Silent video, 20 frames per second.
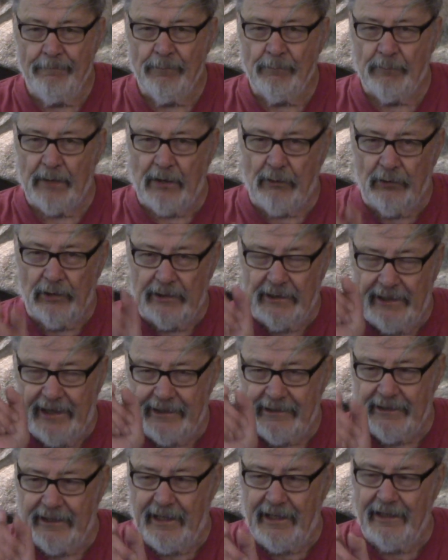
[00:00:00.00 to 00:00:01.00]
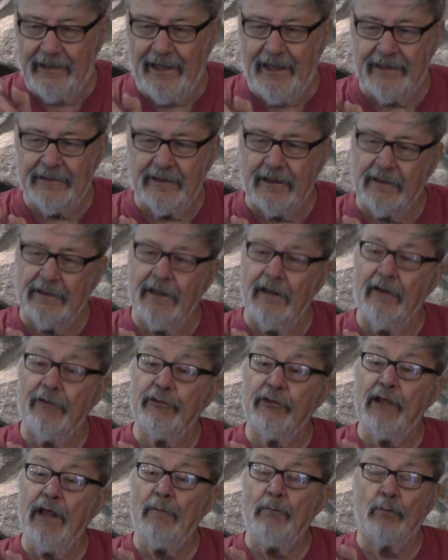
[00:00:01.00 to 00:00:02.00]
But what like they like the little
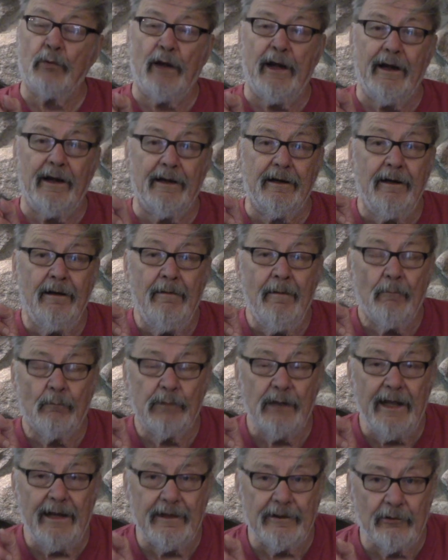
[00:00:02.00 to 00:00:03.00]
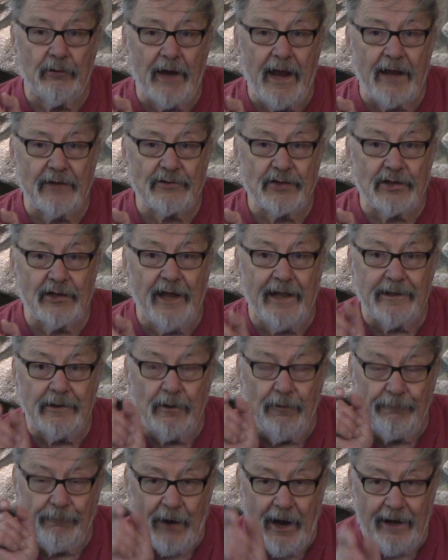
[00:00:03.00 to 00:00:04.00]
thin-bladed grasses like
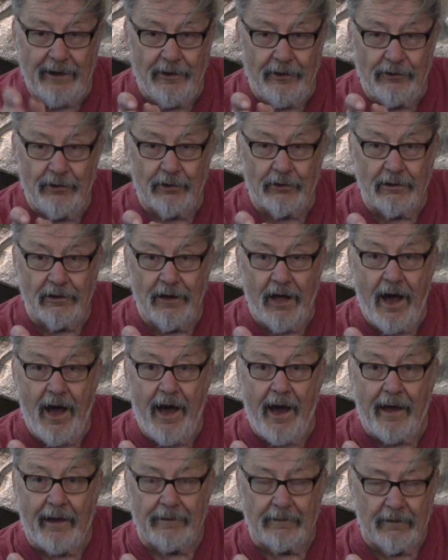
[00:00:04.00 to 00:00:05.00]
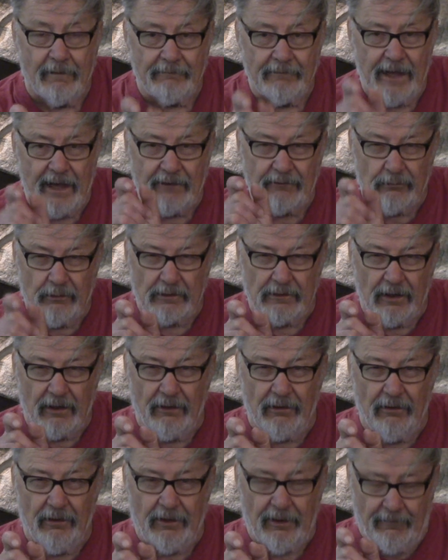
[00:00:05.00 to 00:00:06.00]
you find in your lawn. That's what
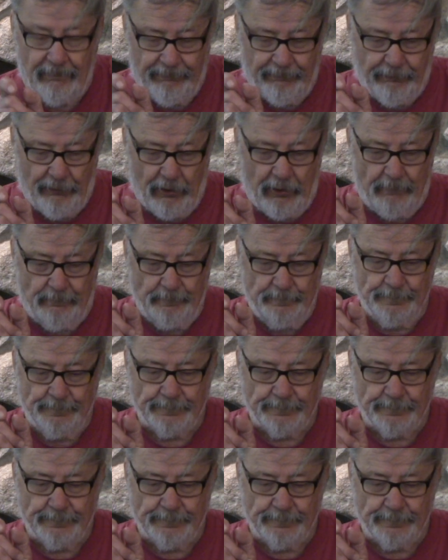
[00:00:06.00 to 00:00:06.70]
they're looking for.